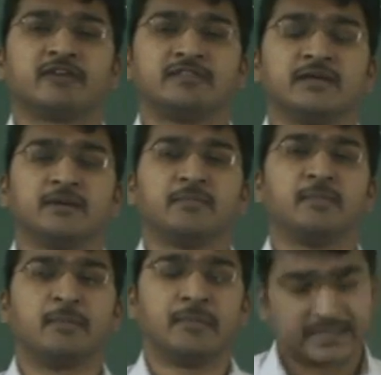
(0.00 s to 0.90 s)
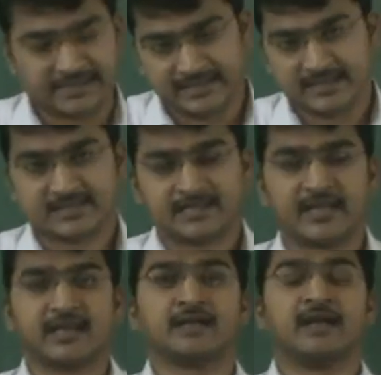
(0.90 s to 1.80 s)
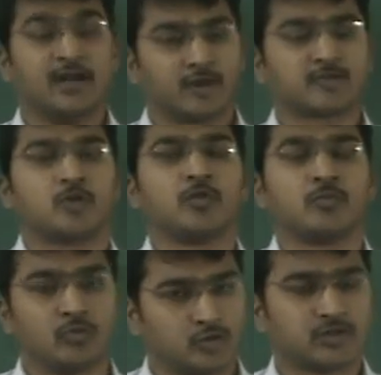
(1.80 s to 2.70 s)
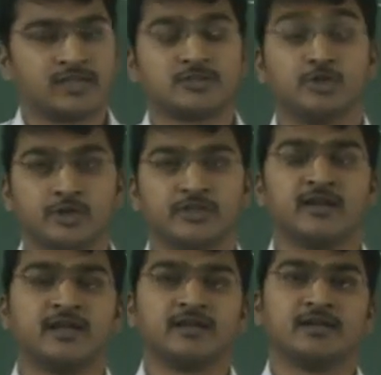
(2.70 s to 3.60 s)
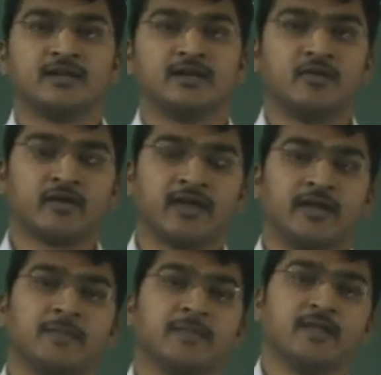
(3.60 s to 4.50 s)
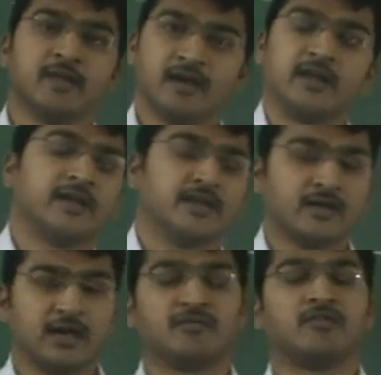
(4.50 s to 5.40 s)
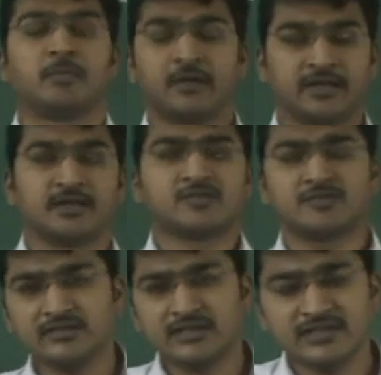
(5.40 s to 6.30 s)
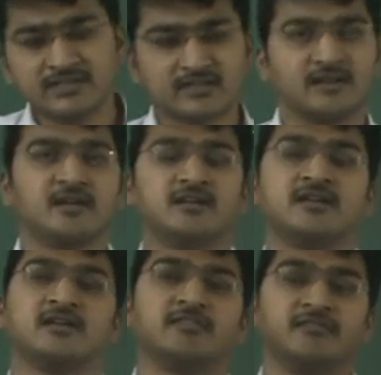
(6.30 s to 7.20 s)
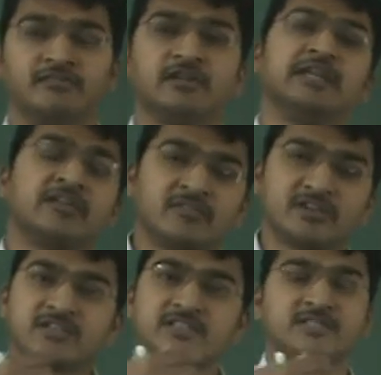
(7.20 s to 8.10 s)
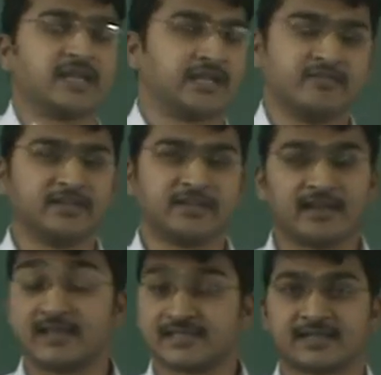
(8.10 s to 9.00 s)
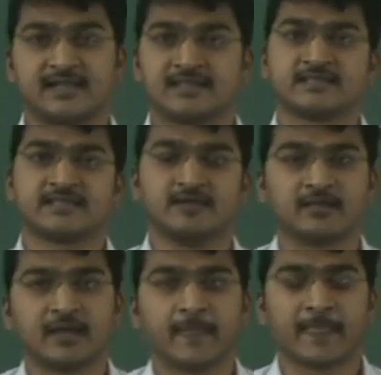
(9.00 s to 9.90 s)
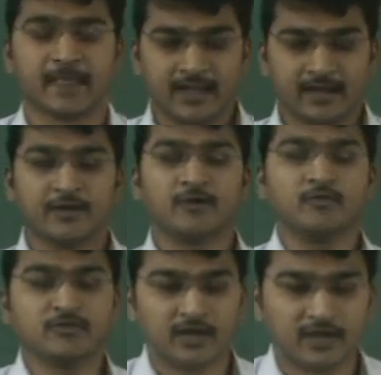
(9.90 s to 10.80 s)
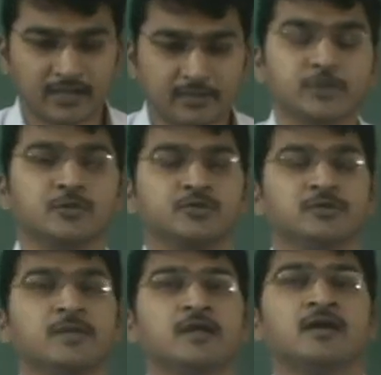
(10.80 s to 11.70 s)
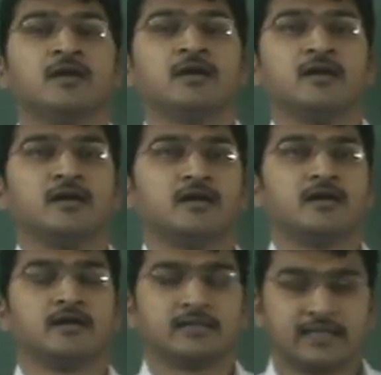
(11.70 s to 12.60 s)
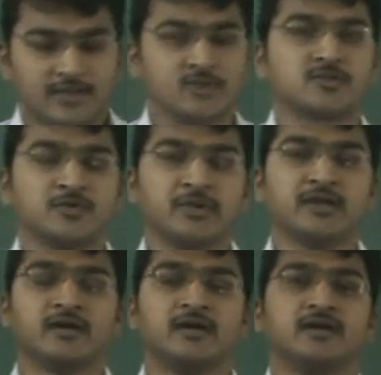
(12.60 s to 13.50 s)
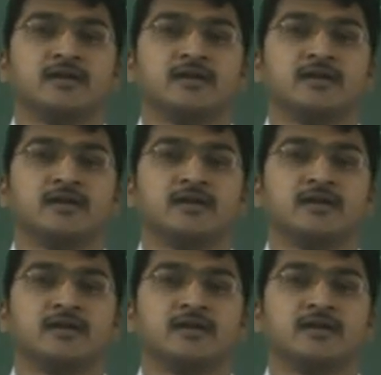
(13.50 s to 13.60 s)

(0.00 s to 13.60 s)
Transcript: for the particles like electron, proton, deuteron, okay, and alpha particles. So these equations I given in last class. Okay. Now coming to the last topic.